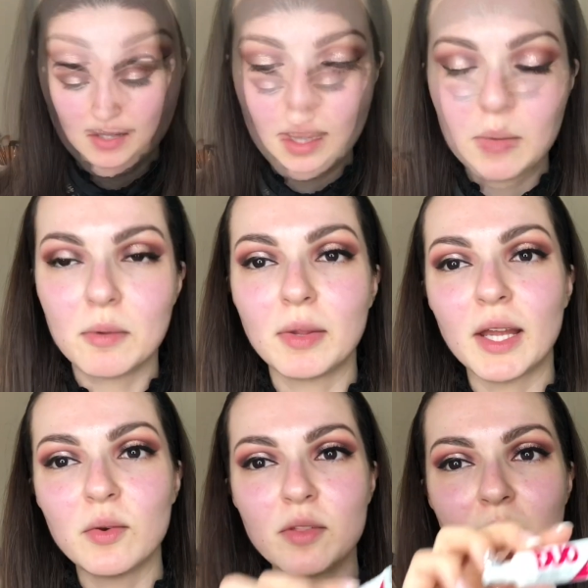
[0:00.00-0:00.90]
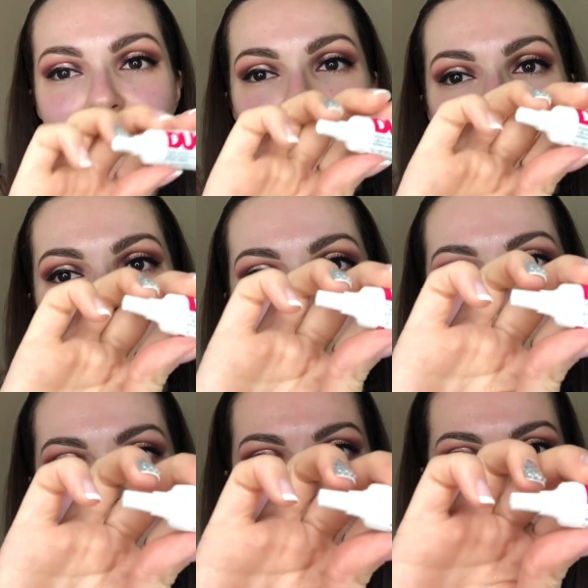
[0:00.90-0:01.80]
And I'm going to apply it with my Duo
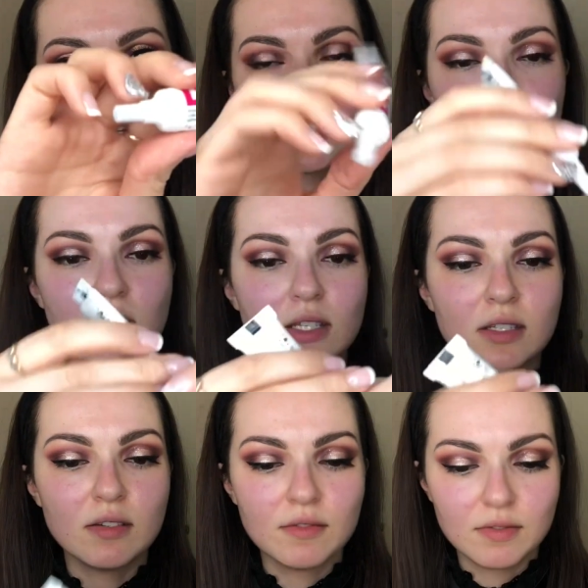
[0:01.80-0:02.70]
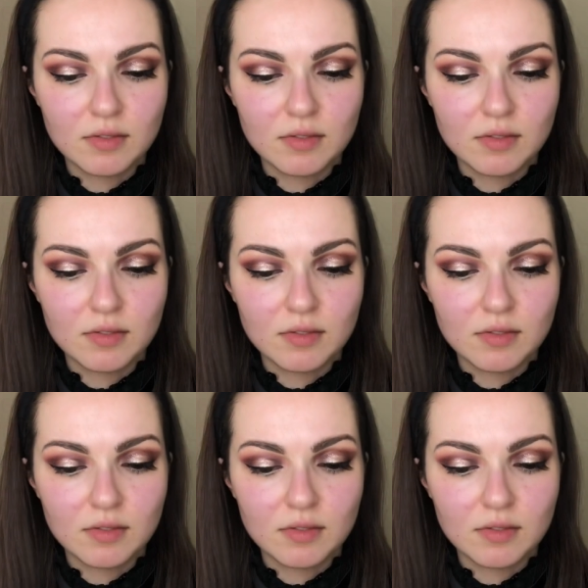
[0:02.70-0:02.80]
Strip Lash Adhesive.